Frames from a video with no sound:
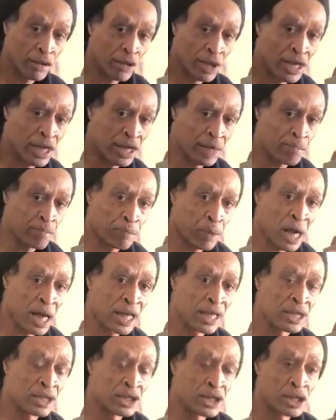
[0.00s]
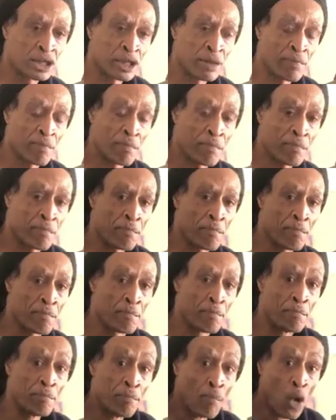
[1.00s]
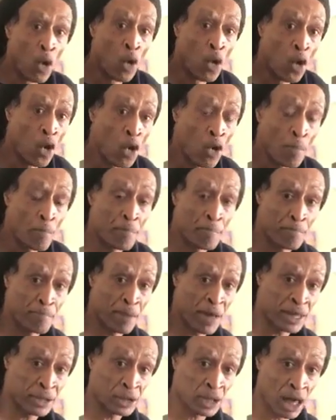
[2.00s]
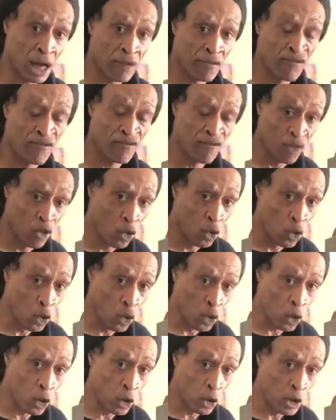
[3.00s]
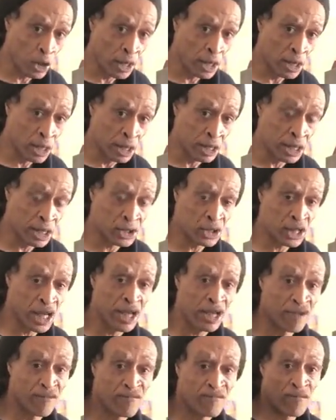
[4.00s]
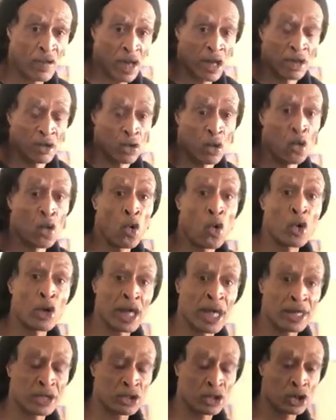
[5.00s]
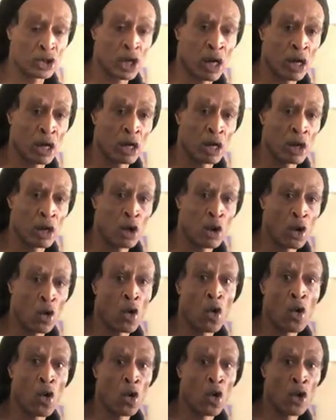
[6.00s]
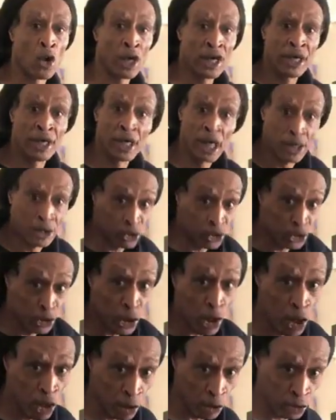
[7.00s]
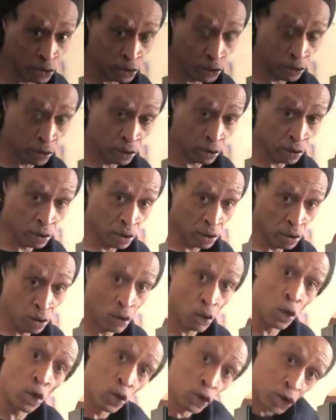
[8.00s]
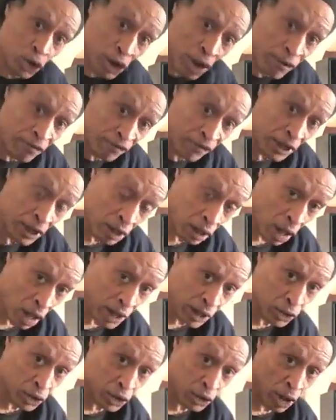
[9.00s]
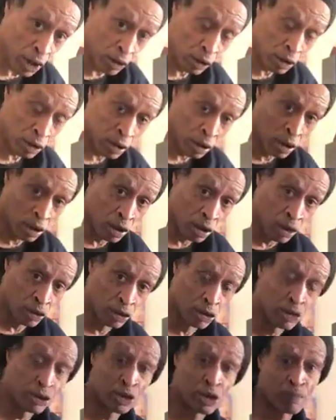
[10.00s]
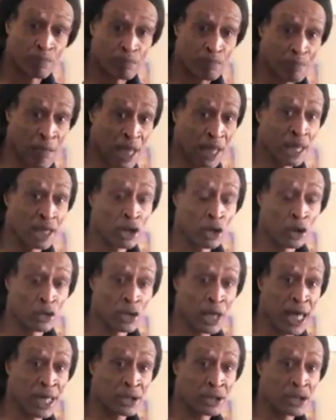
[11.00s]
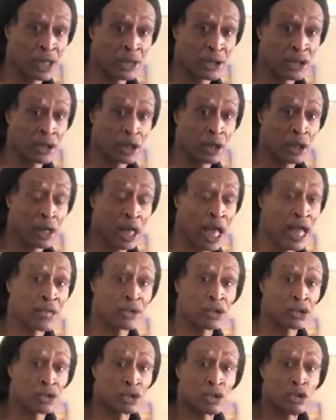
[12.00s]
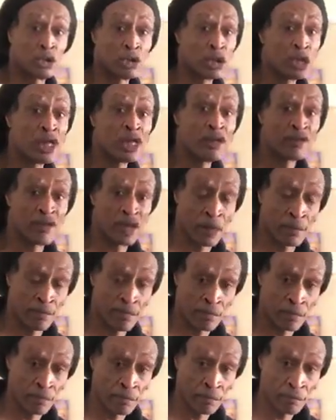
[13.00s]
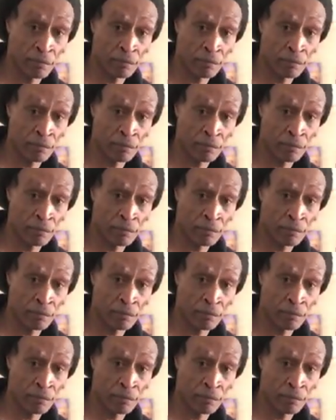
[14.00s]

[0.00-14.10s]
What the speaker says: so it plays more better for, let's say, an orchestra or in a church or something like so. You just bang it on that setting and just leave it.